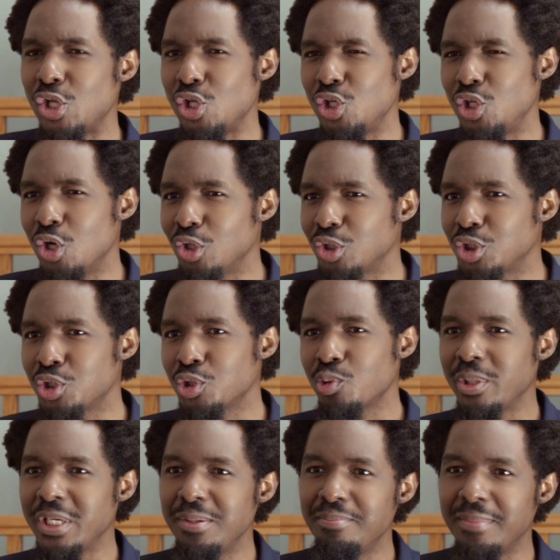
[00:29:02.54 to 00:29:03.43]
your
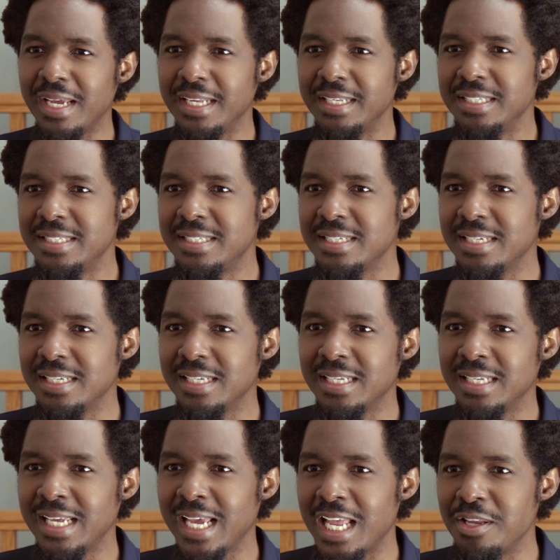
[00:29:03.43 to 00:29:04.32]
treatment
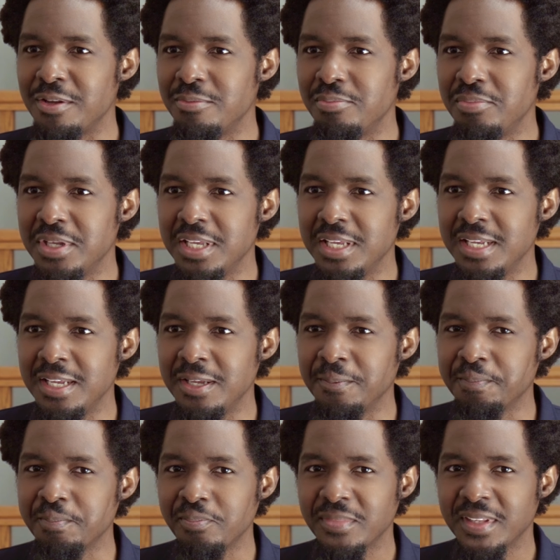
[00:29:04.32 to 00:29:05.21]
can
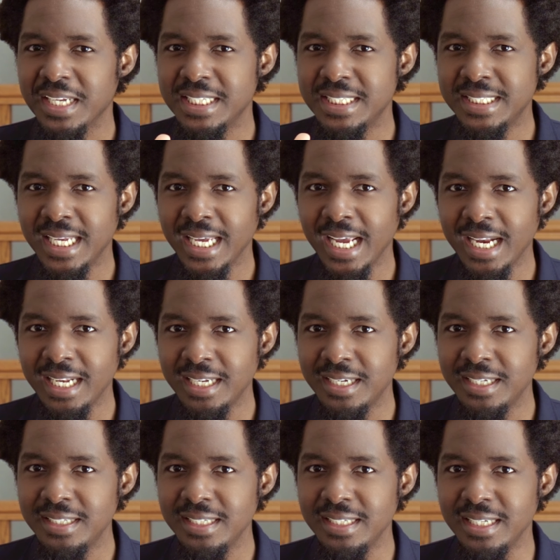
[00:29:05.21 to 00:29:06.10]
be
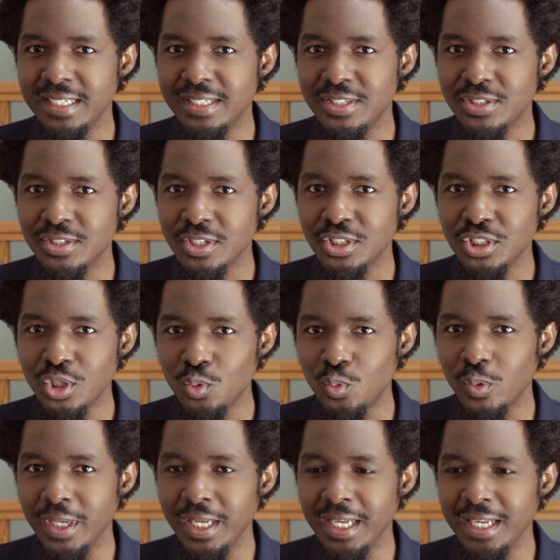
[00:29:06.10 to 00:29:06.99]
tailored in such a
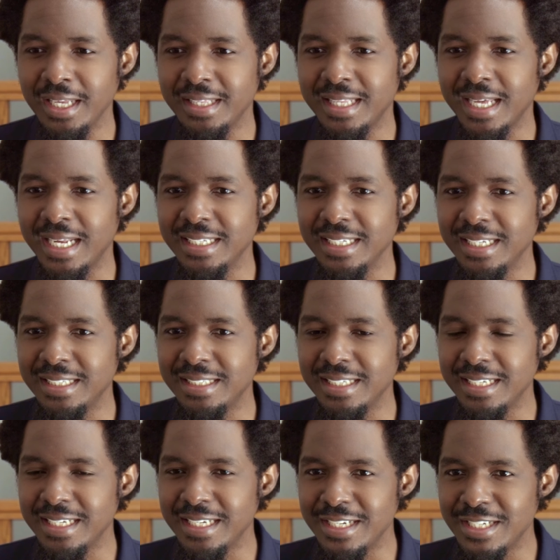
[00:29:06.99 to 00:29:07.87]
way that it
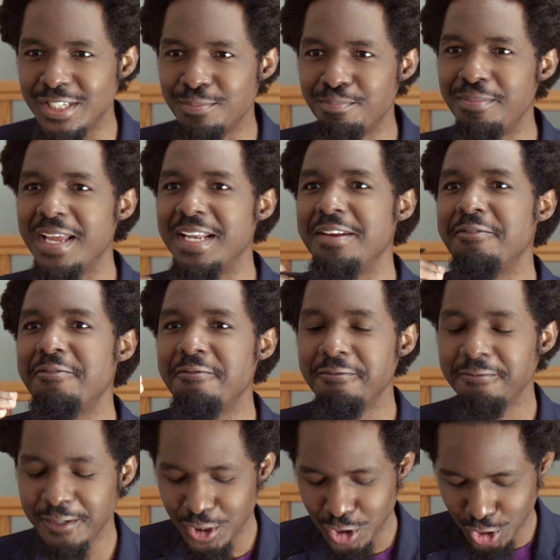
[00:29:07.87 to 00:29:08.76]
is
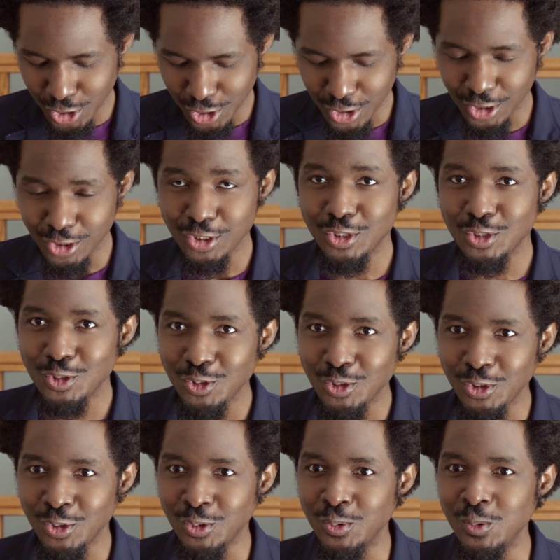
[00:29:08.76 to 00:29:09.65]
beneficial to
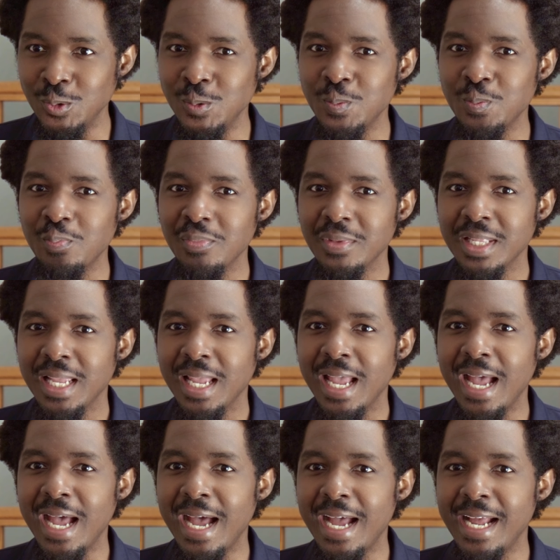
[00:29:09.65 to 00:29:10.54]
you
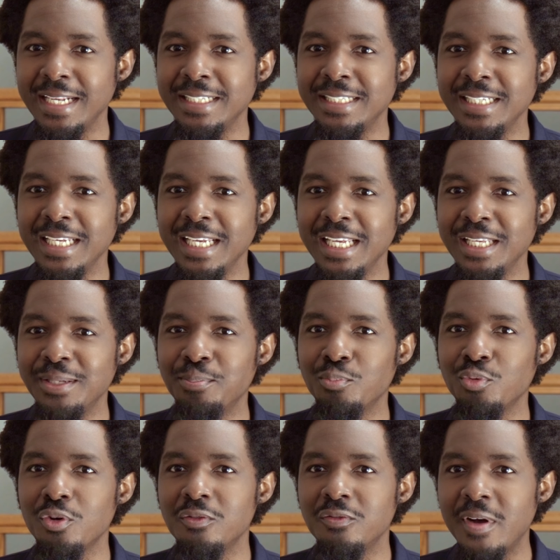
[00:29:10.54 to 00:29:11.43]
and it
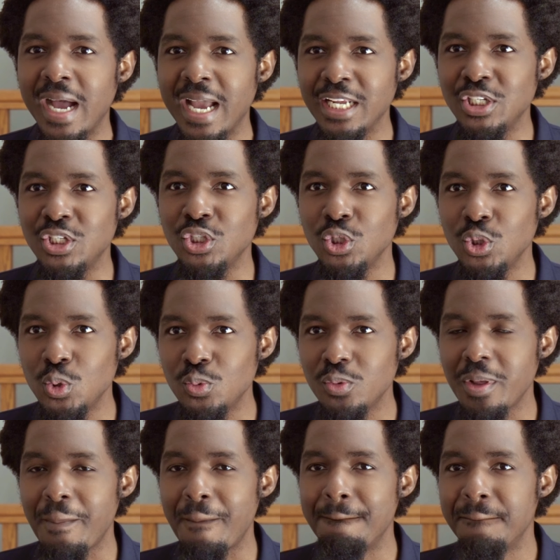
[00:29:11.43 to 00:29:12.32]
provides you
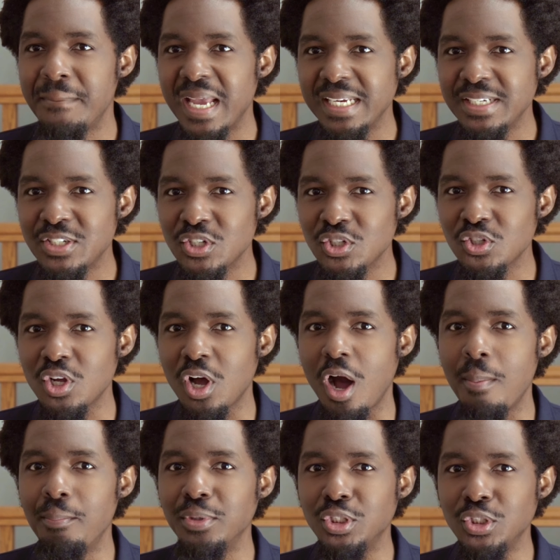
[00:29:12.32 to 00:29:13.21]
the best
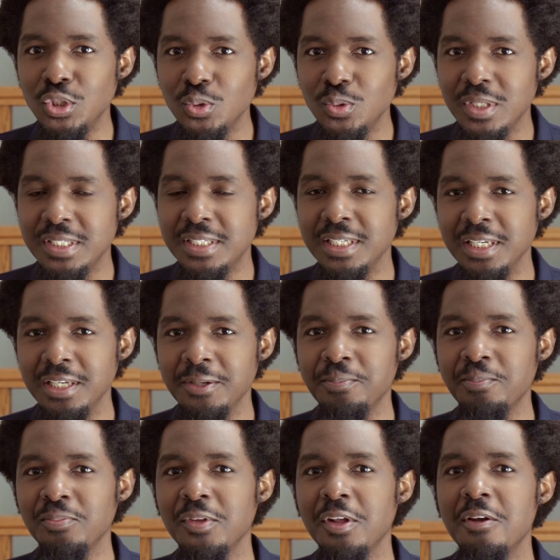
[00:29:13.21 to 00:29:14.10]

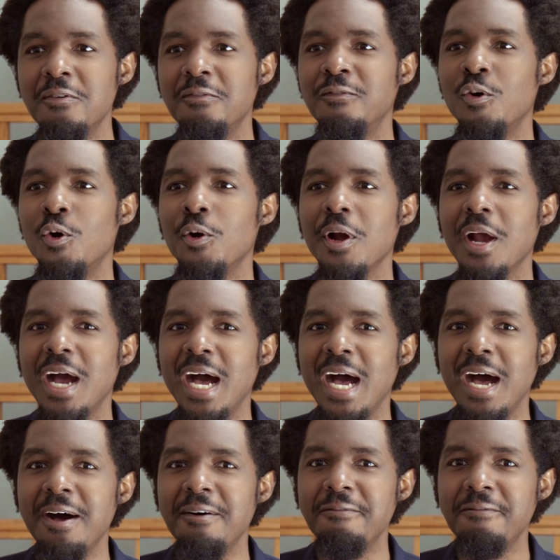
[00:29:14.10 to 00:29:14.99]
opportunity for
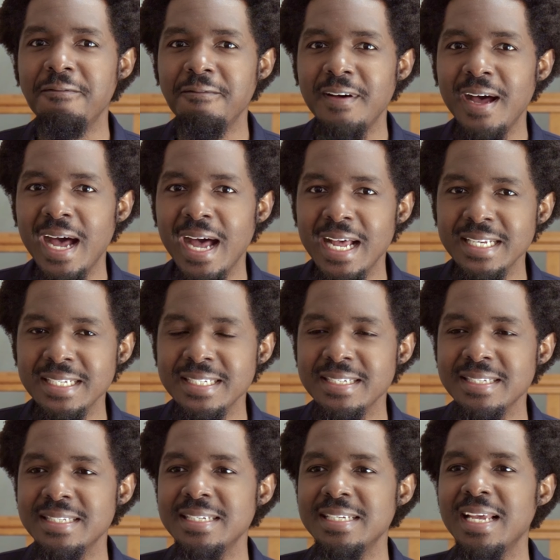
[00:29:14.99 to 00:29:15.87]
a
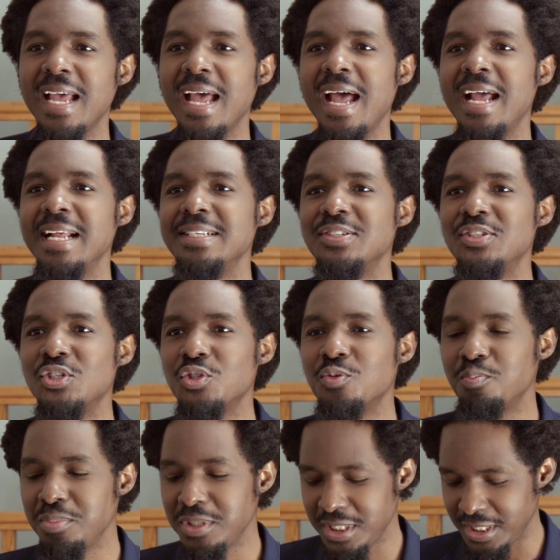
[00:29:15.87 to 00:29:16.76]
fast and
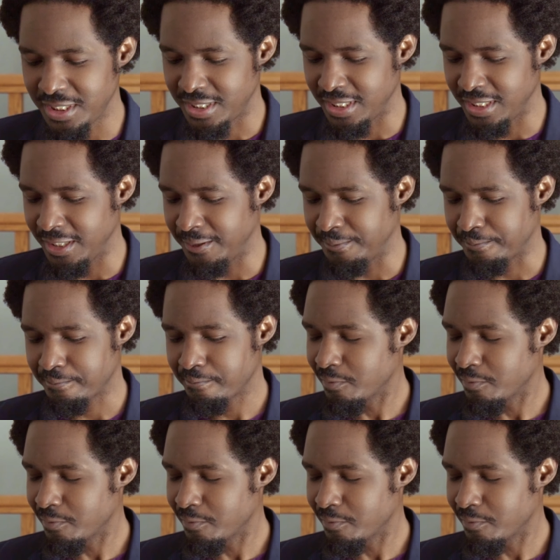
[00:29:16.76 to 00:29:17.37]
speedy